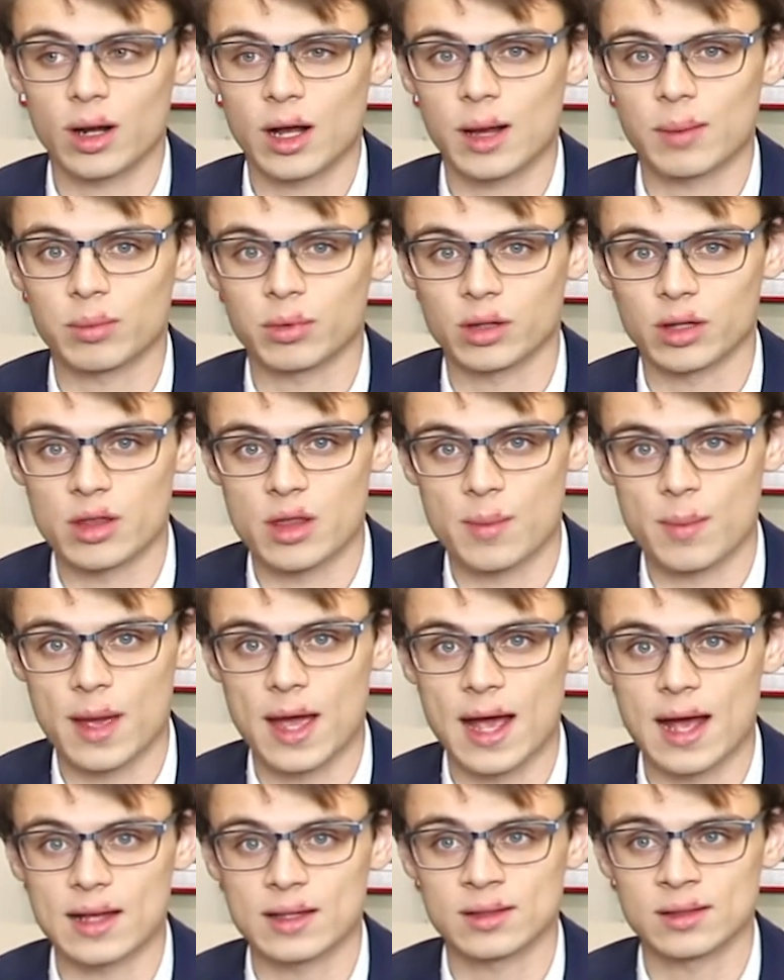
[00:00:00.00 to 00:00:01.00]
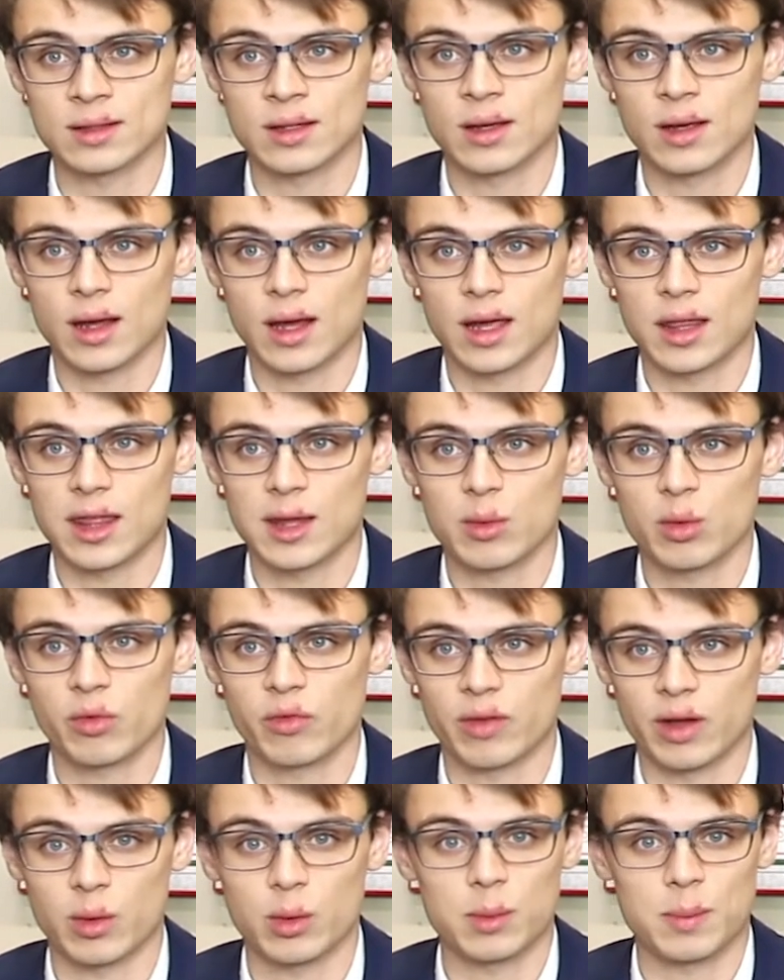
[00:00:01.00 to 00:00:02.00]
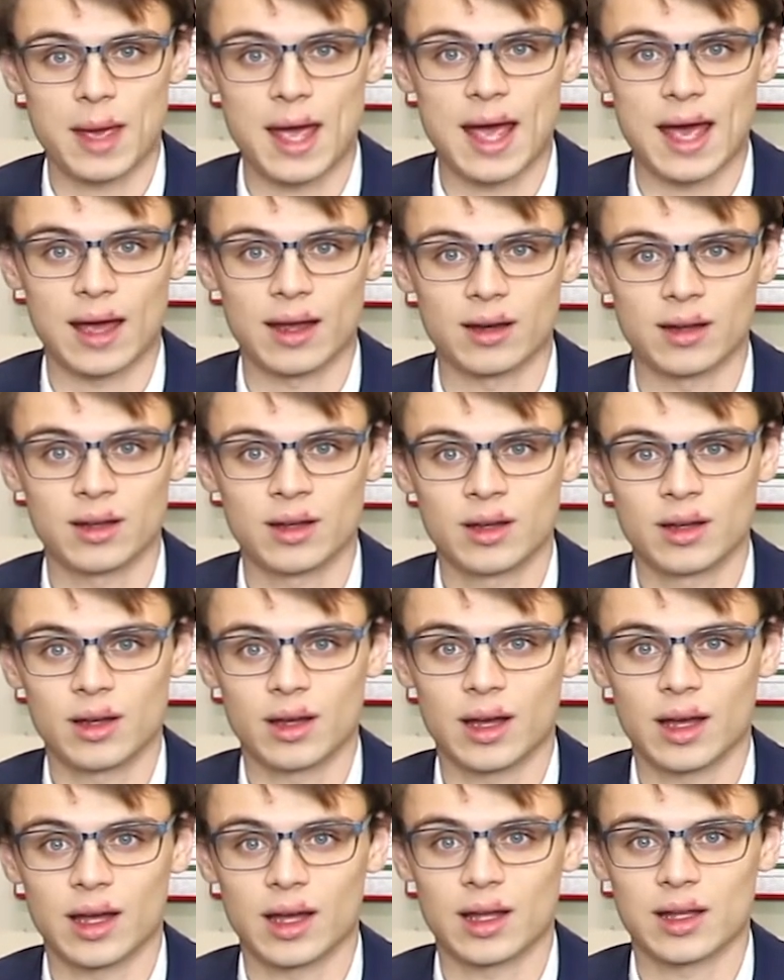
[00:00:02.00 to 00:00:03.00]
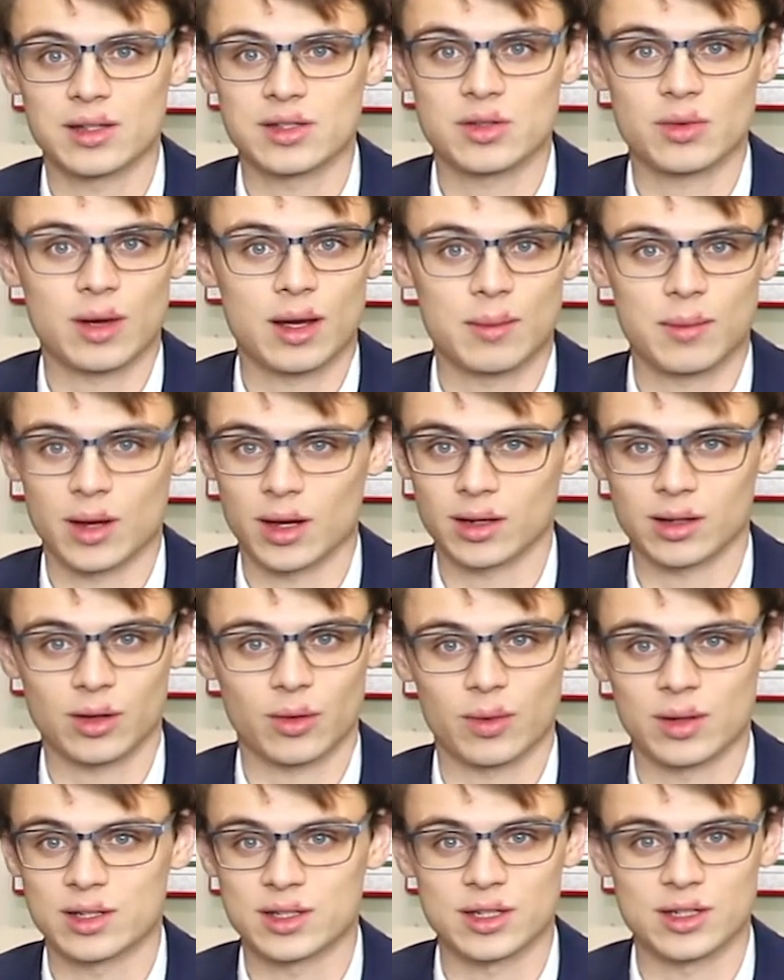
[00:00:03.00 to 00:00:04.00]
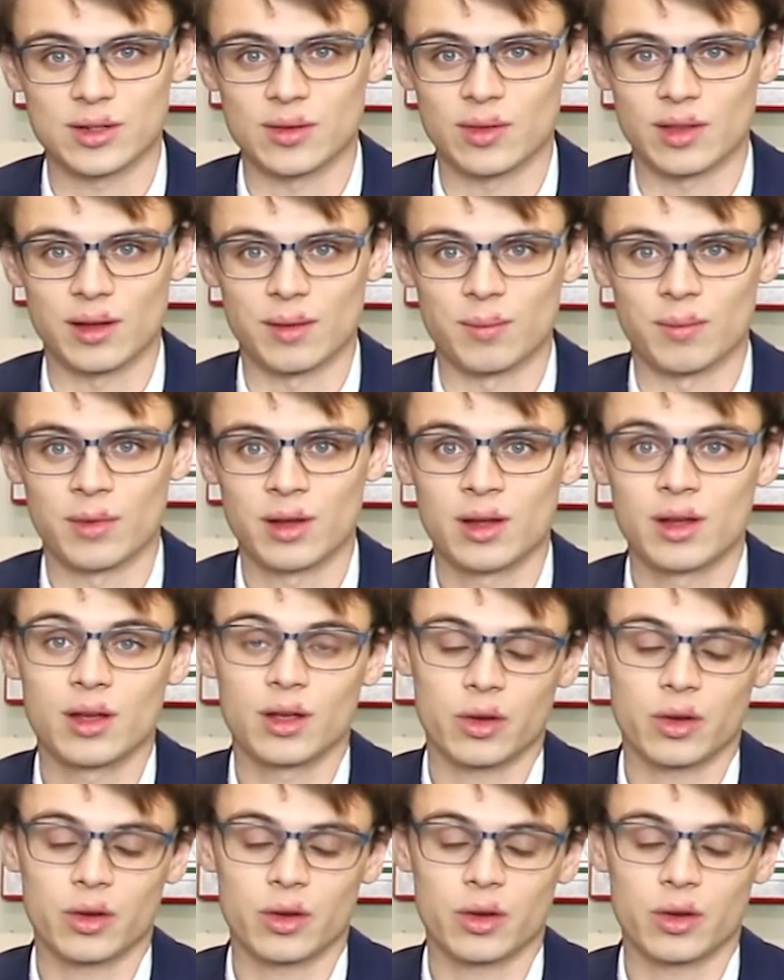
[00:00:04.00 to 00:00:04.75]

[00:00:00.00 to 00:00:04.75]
a couple in the past, and they were very bad, so I'm not going to do them.